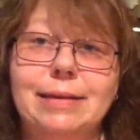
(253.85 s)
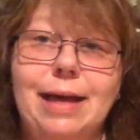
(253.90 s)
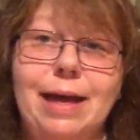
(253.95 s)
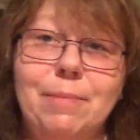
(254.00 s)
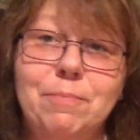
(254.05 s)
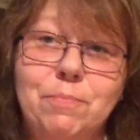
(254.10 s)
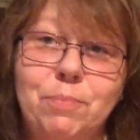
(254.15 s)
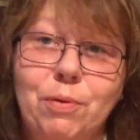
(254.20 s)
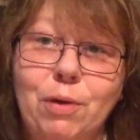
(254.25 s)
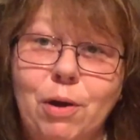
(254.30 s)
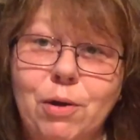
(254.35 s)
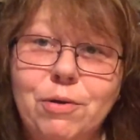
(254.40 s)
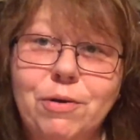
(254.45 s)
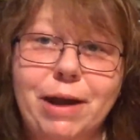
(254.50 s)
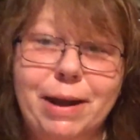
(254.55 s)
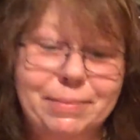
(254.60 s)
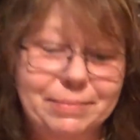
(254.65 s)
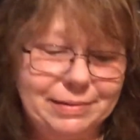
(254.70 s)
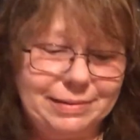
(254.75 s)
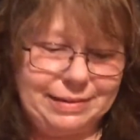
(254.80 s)
I'm
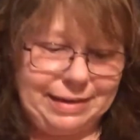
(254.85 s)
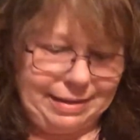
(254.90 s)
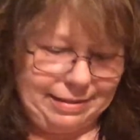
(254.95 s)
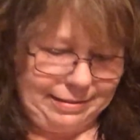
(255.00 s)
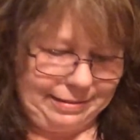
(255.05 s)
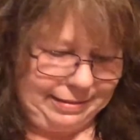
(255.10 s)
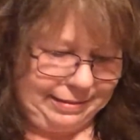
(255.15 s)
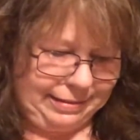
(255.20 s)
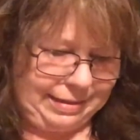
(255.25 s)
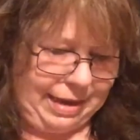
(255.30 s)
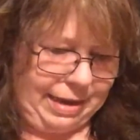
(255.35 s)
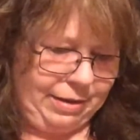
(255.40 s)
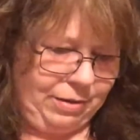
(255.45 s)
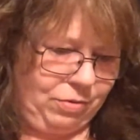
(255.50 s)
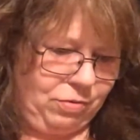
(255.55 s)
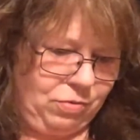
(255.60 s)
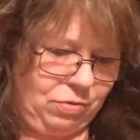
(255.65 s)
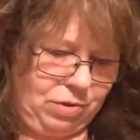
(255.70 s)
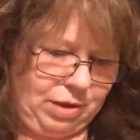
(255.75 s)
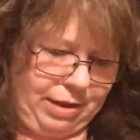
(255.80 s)
programmed to say this is kind of
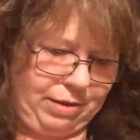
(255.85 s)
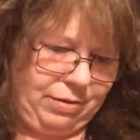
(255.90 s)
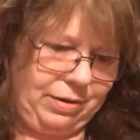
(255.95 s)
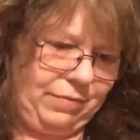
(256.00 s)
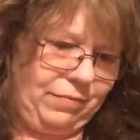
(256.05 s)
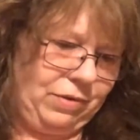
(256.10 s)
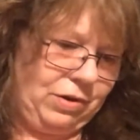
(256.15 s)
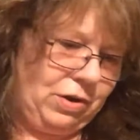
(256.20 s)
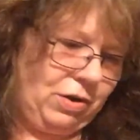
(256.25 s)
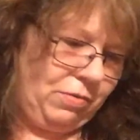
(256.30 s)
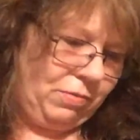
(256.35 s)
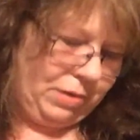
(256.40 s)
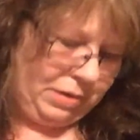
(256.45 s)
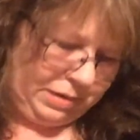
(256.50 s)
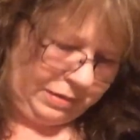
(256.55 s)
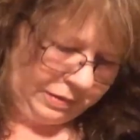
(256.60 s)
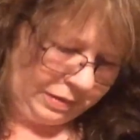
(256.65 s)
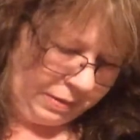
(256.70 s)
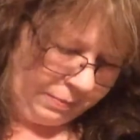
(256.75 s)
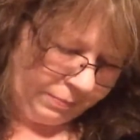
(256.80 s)
cool. I don't even know what it
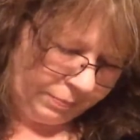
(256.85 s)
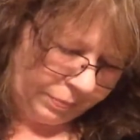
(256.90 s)
is.